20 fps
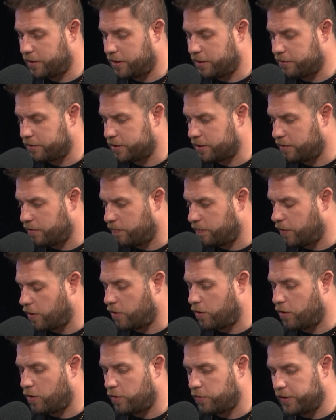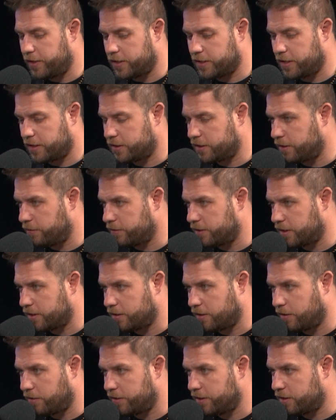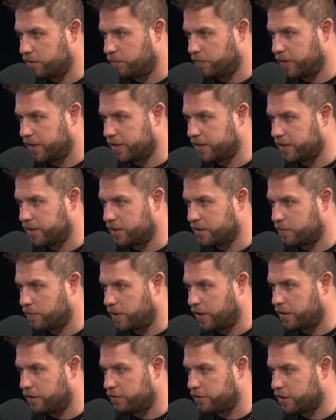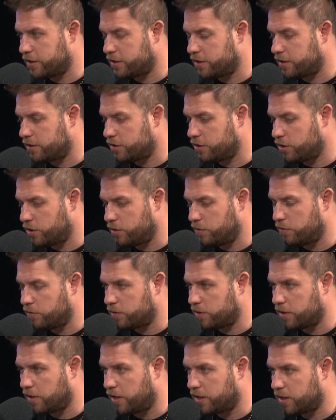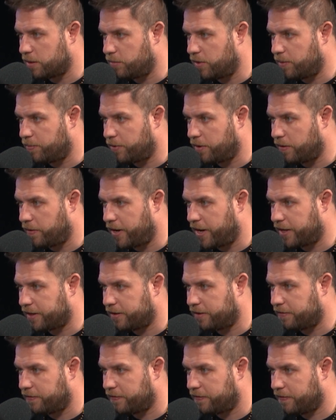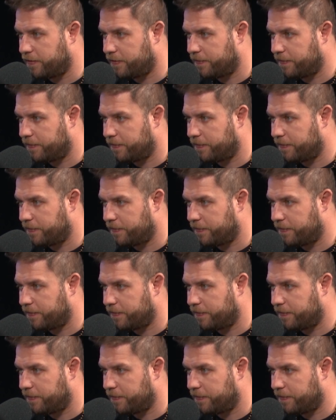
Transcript: that there's all these excuses, all these reasons why you just choose not to be proactive.